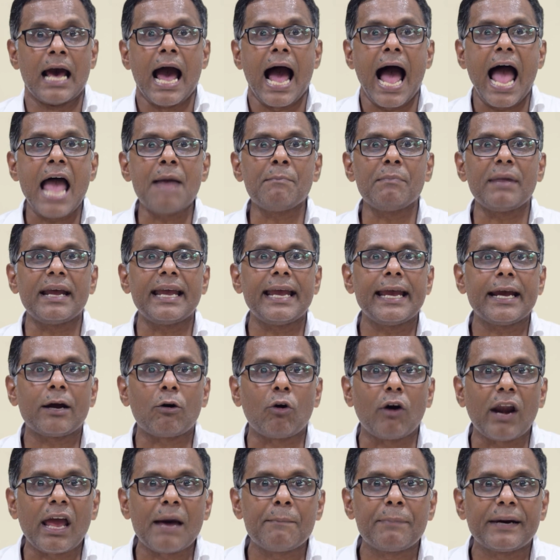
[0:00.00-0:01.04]
I am a
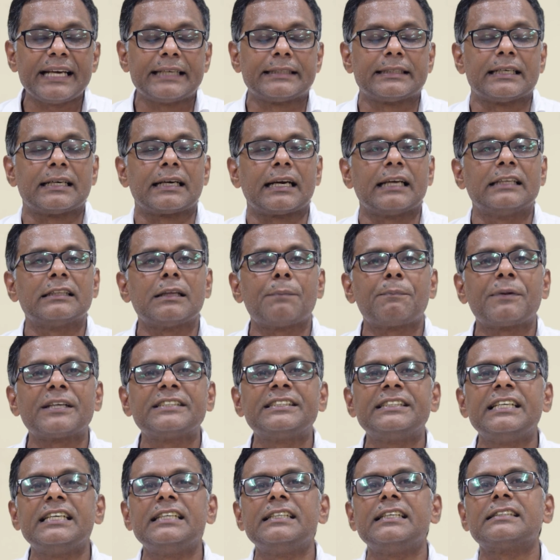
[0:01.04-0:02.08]
collaborator in the
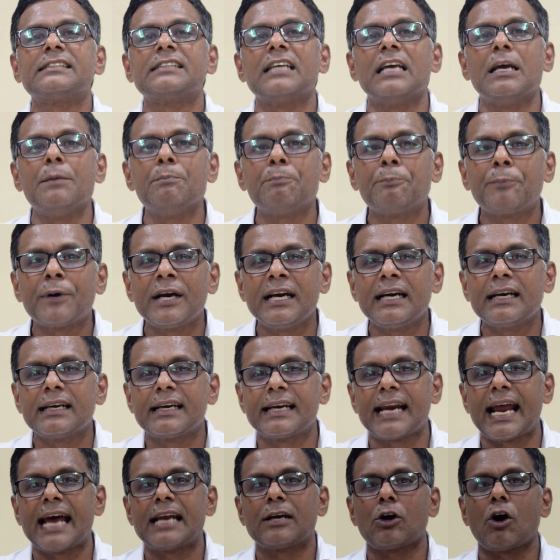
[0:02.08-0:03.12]
prestigious imprint
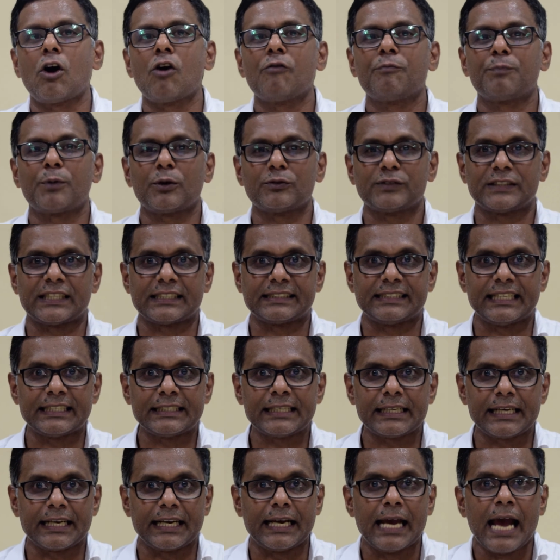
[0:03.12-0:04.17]
grant of Professor
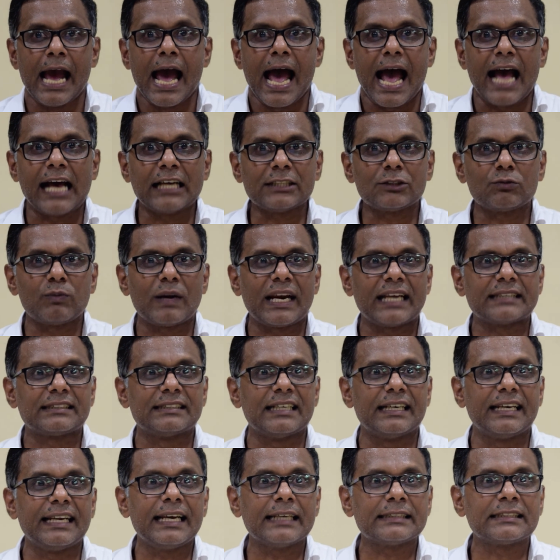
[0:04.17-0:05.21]
Seshagiri as well as the
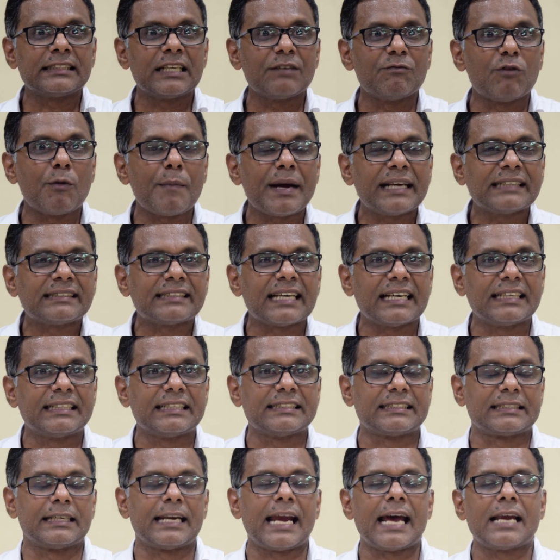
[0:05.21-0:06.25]
DST Women
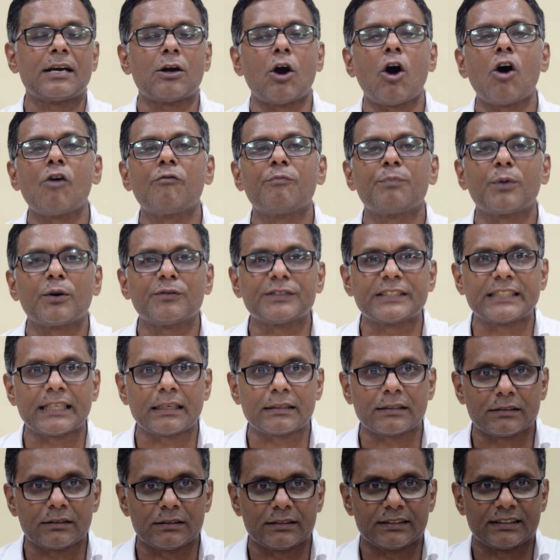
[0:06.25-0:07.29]
Scientist grant of Professor
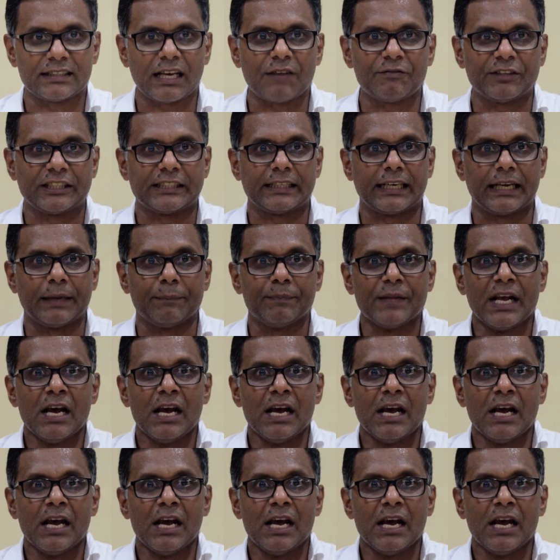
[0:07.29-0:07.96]
Savitri.